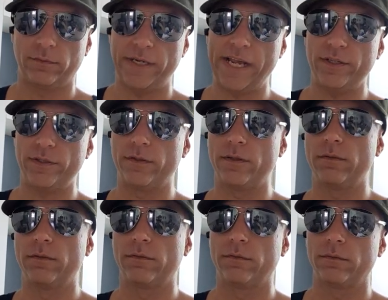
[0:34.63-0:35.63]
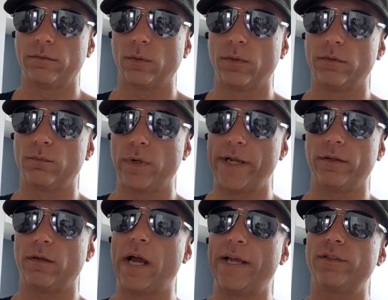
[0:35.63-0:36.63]
National or
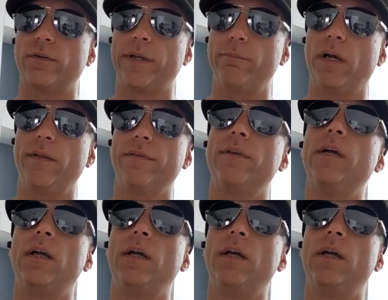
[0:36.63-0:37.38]
regular ice cream month